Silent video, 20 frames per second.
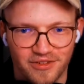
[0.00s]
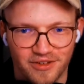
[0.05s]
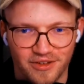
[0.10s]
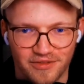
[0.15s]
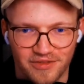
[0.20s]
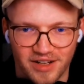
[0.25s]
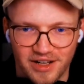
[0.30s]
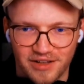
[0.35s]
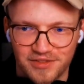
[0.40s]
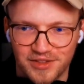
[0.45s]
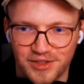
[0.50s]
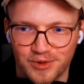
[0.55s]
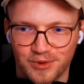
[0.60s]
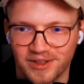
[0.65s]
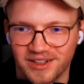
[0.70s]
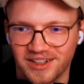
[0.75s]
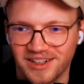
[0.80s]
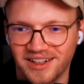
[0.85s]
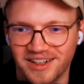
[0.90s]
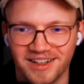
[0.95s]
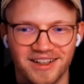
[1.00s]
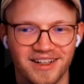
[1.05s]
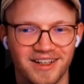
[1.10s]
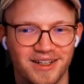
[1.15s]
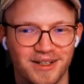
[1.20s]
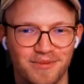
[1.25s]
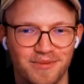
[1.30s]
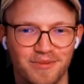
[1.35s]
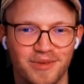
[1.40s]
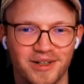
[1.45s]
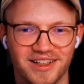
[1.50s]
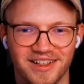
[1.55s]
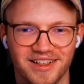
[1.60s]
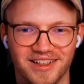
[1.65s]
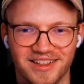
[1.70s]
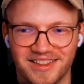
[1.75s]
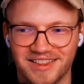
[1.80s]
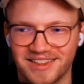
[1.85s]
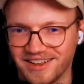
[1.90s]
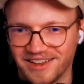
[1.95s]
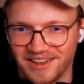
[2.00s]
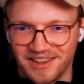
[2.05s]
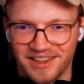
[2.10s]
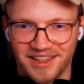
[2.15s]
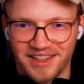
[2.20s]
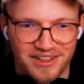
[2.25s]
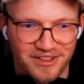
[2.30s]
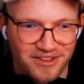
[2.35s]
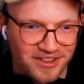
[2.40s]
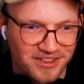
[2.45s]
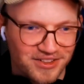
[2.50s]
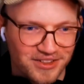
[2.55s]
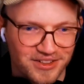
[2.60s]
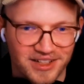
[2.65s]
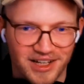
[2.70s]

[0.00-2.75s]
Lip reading: LiveStore. But that also